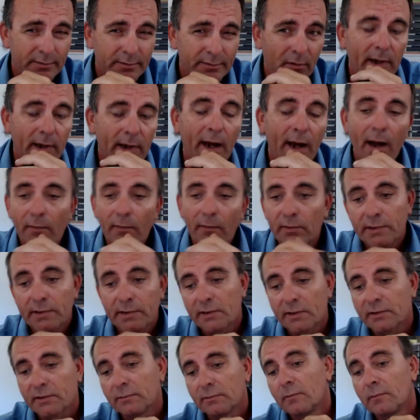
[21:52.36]

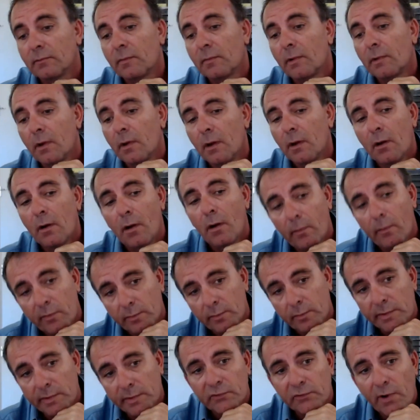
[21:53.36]
Nutritech Solutions
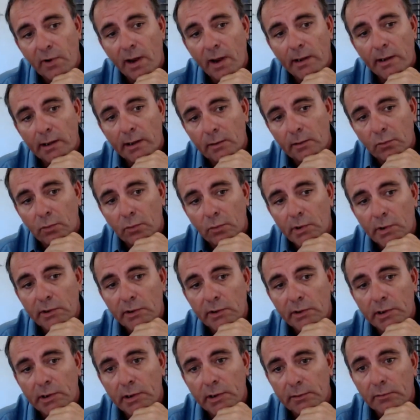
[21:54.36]
is another one.
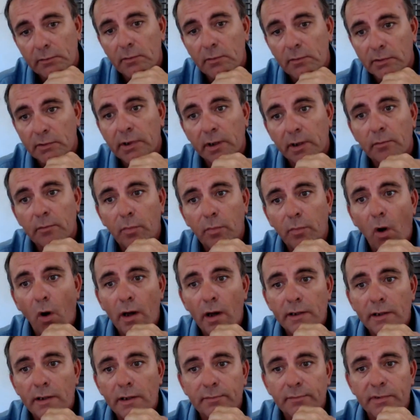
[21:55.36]

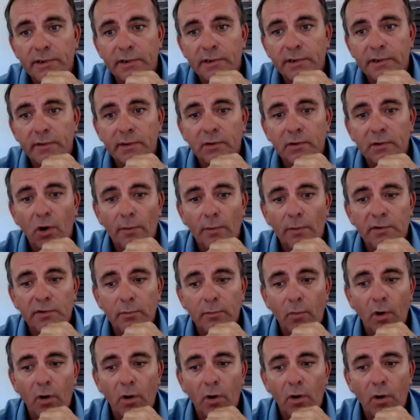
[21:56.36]
So yeah, there's
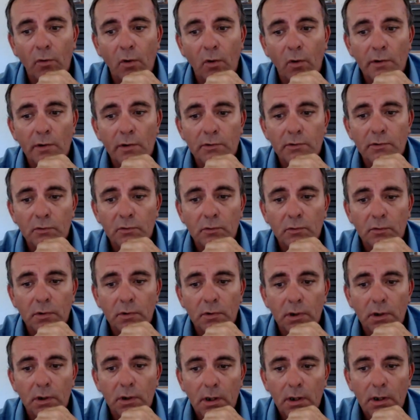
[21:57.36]
plenty of places out there
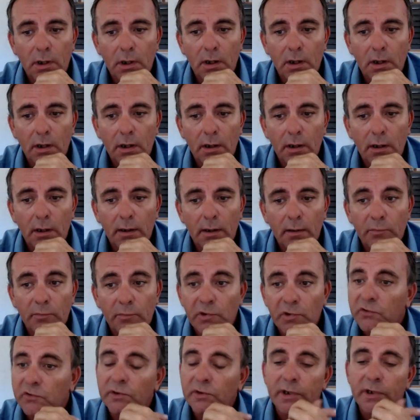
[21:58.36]
in that you can source
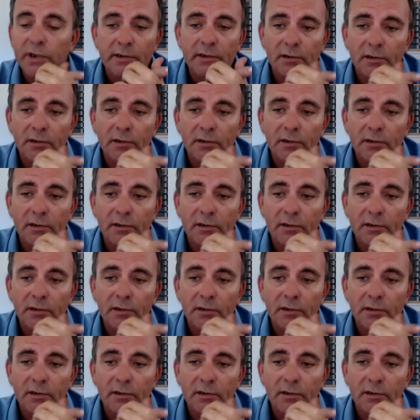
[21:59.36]
it from.